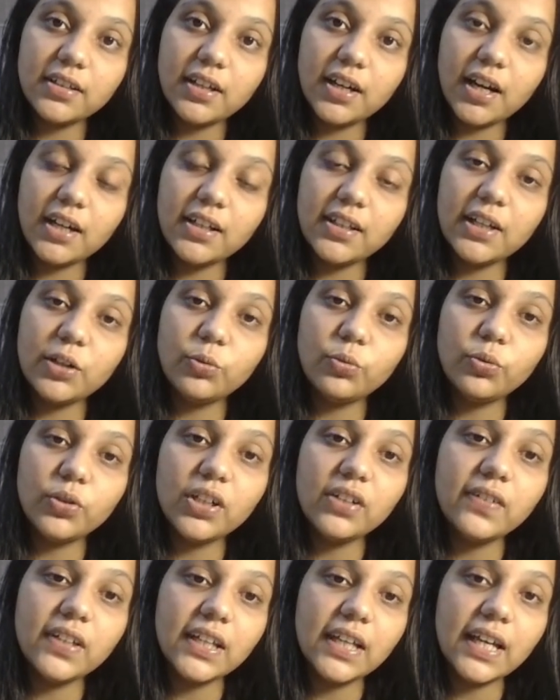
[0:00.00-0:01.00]
and then only
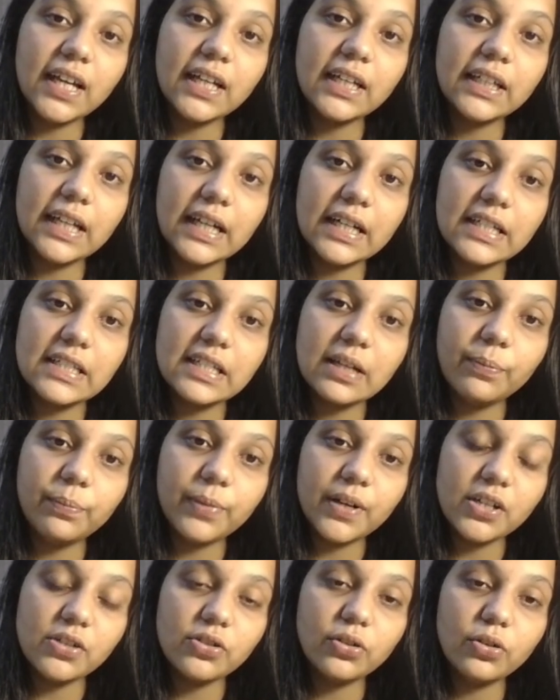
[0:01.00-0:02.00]
we can get
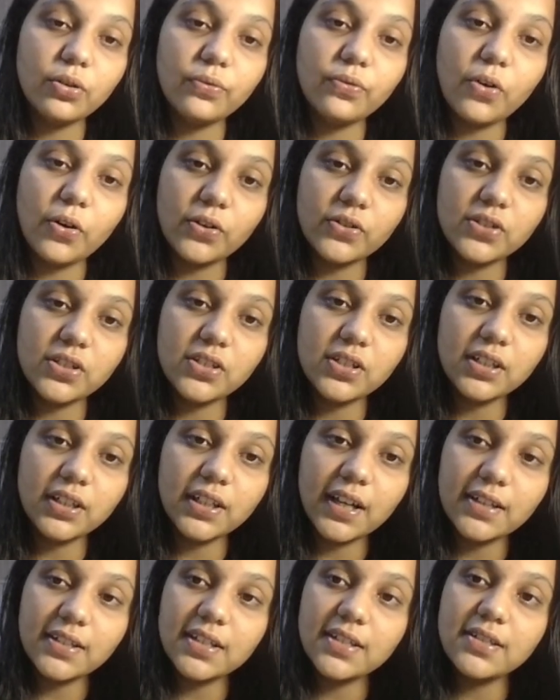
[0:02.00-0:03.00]
separation of oxygen
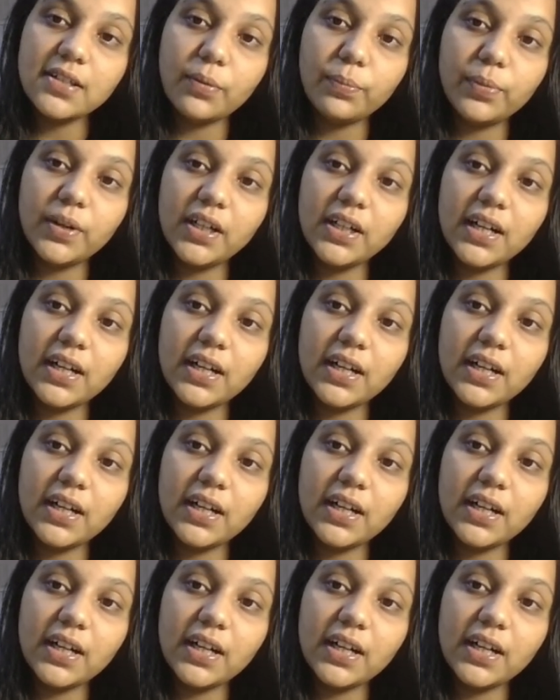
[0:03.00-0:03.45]
gas as separate